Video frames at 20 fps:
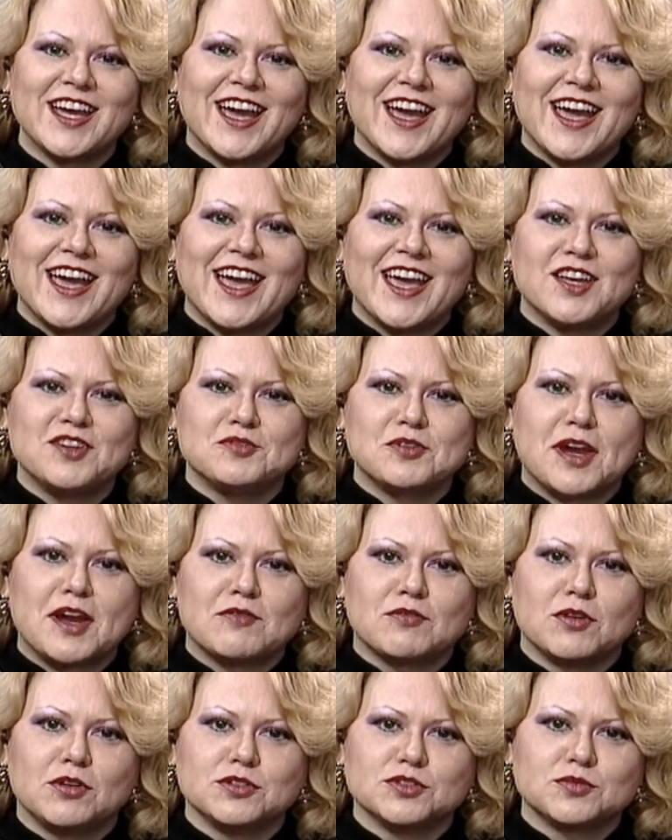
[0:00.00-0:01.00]
and drive
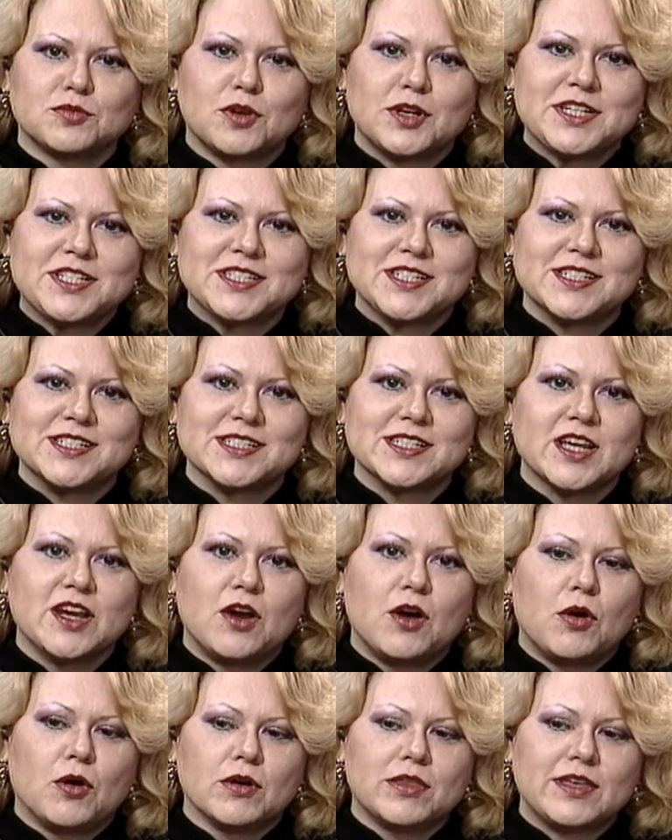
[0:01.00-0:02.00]
Rolls Royces,
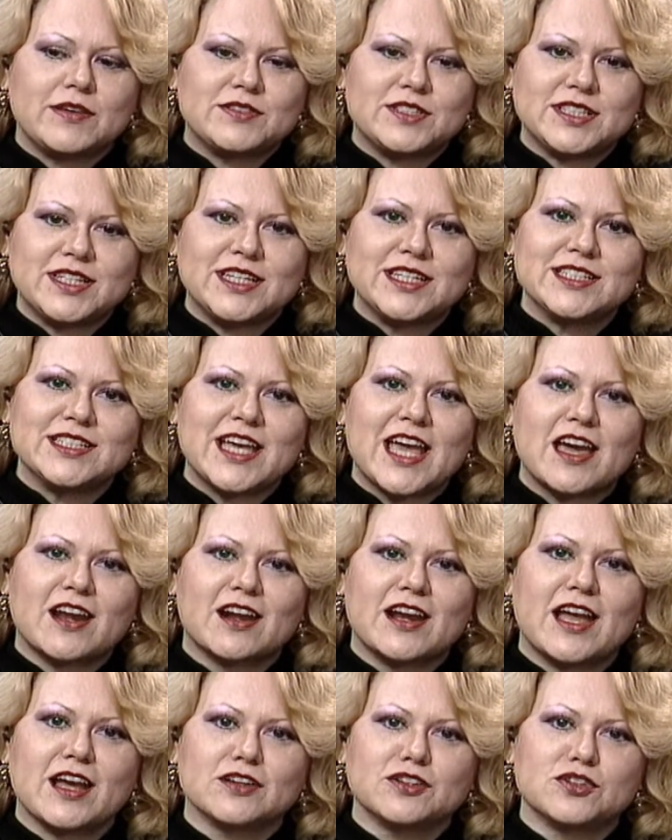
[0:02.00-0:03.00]
or they've seen
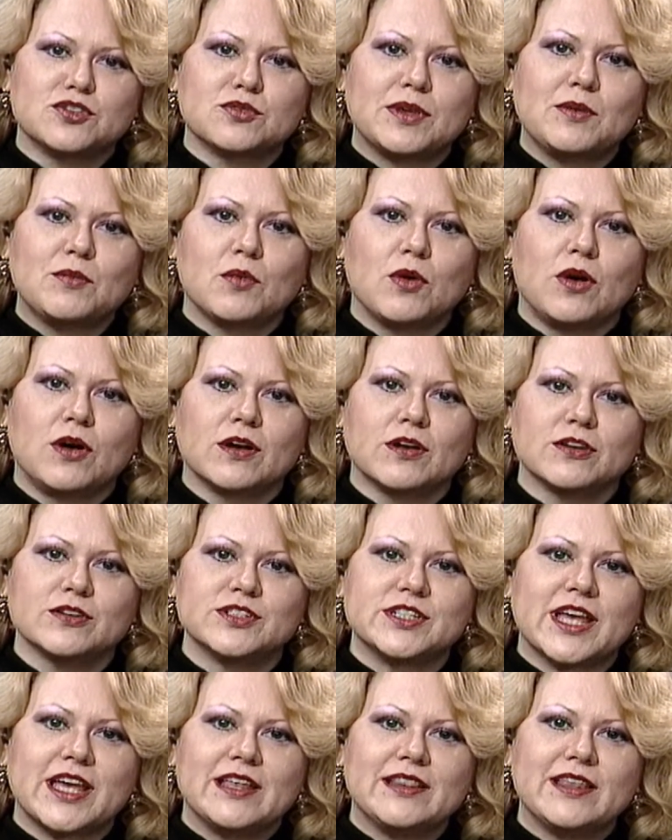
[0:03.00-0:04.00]
down-and-out
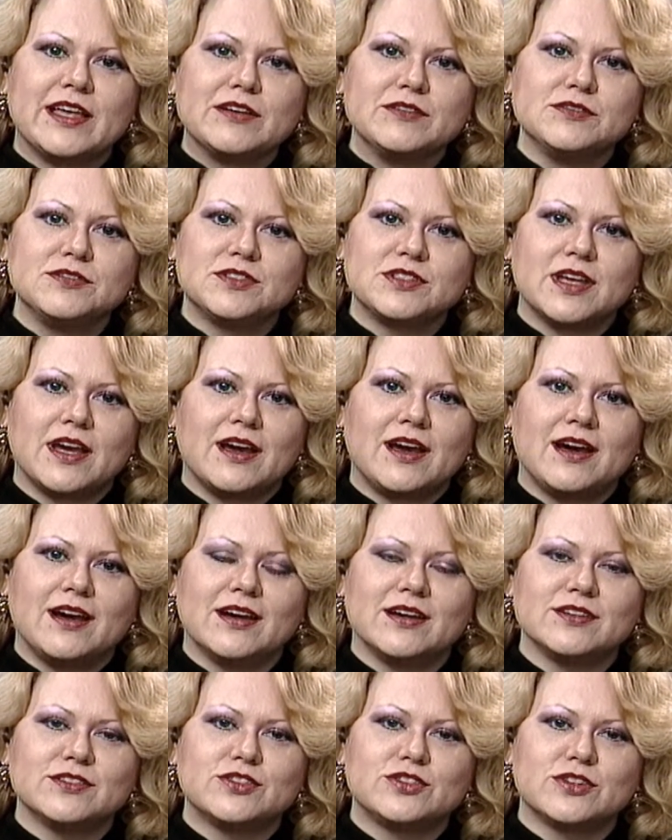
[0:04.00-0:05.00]
streetwalkers, and those
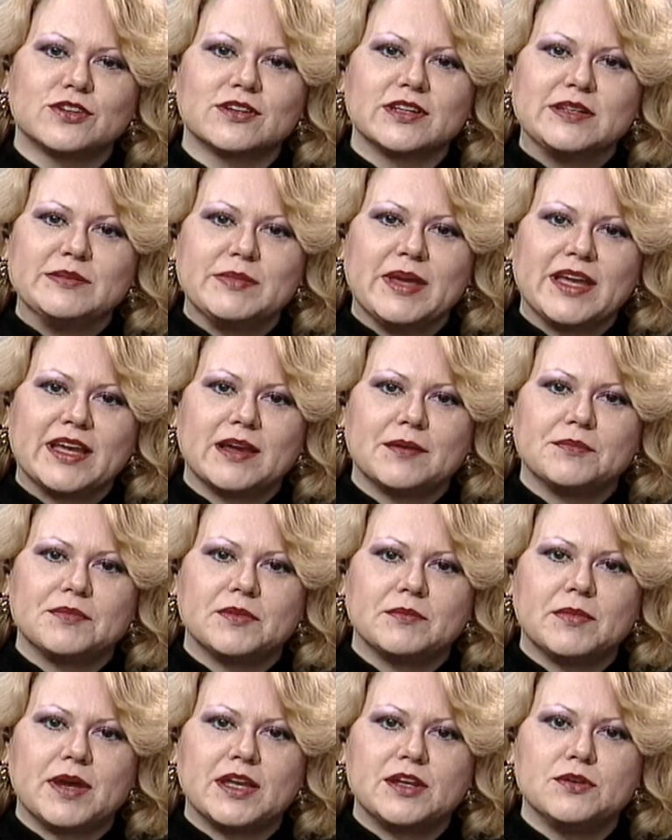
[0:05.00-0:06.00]
uh, certainly make up
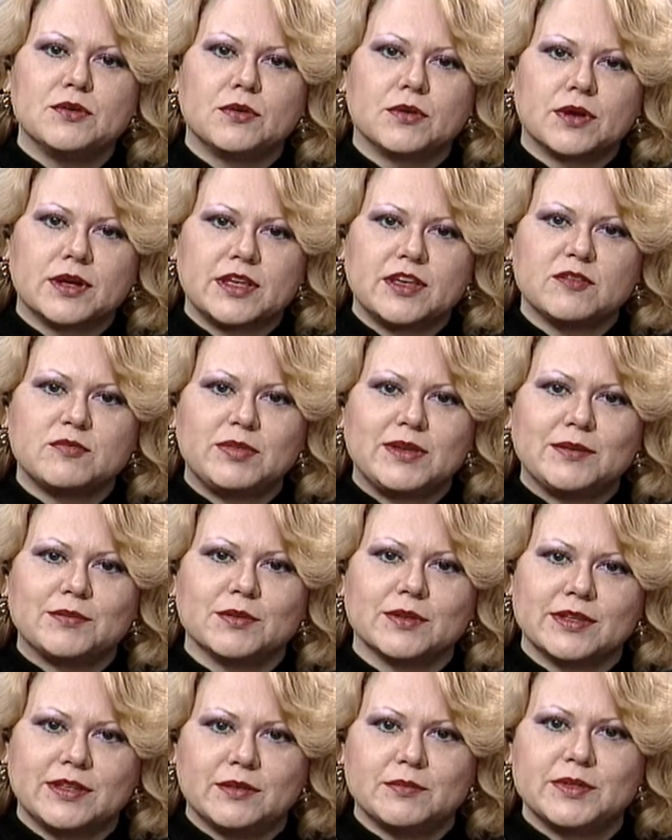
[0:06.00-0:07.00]
the minority of
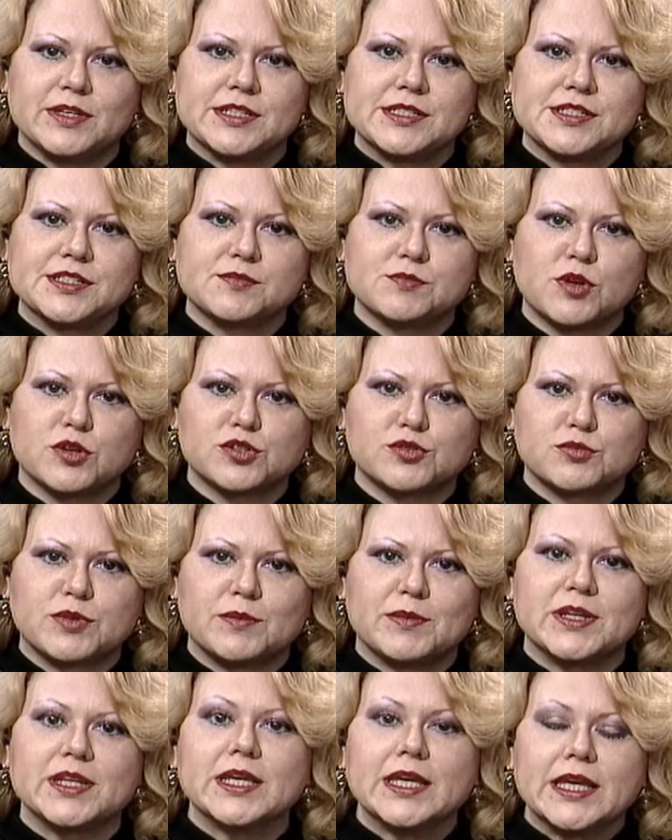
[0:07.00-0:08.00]
people in the business. Most
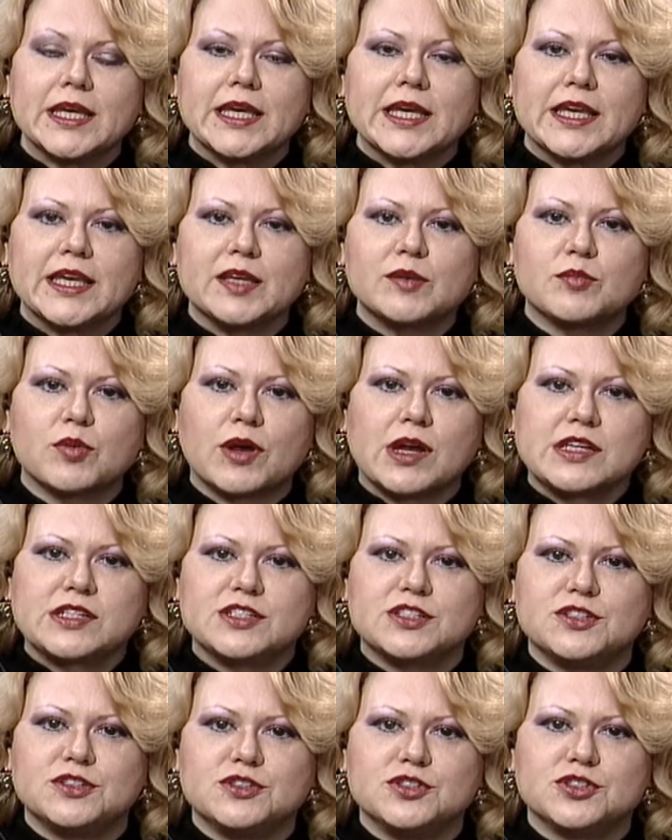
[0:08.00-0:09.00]
women in
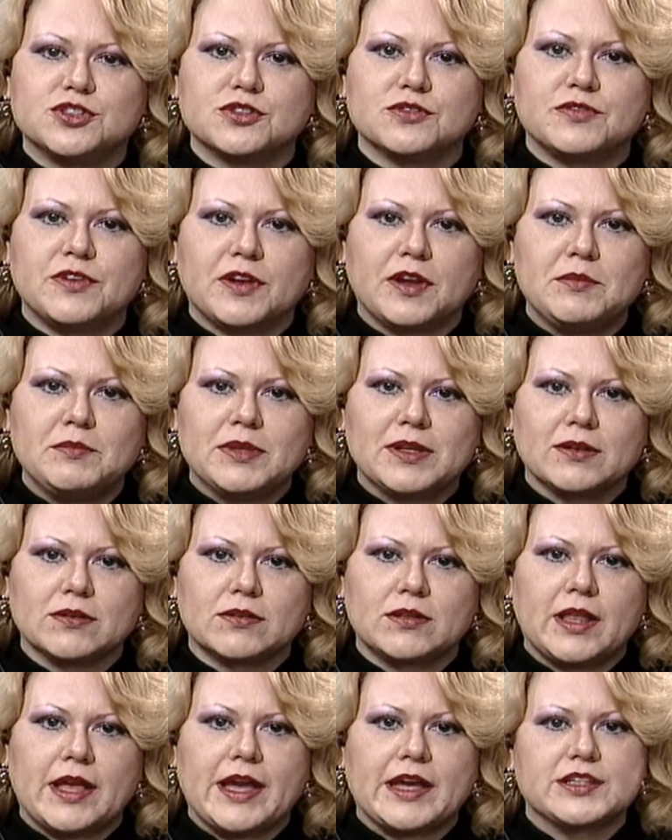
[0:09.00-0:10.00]
prostitution are very middle
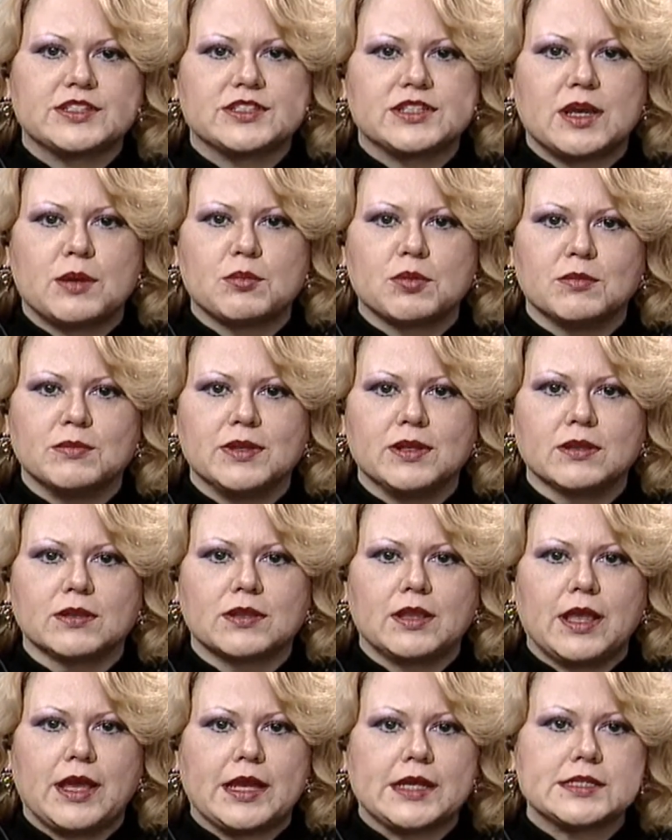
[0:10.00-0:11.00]
class to upper middle
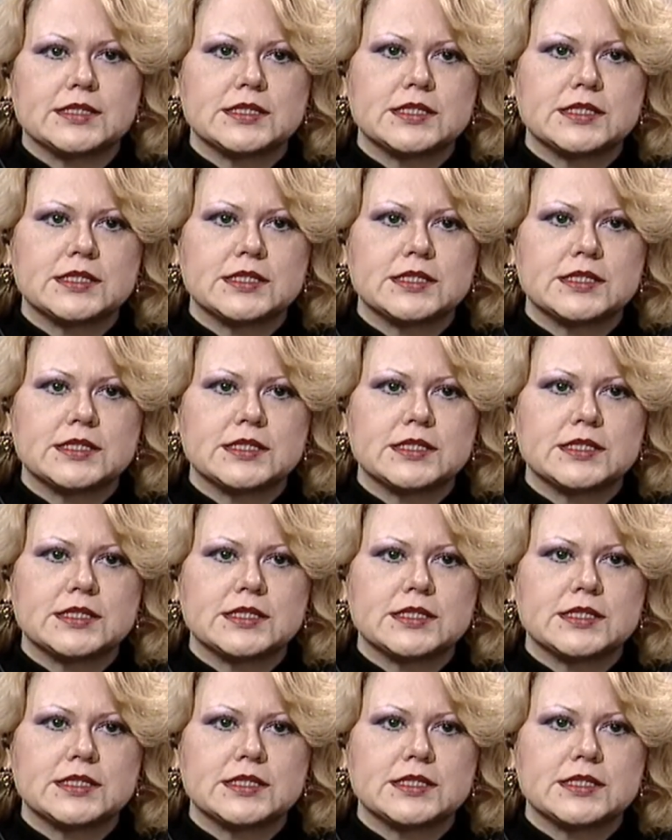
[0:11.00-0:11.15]
class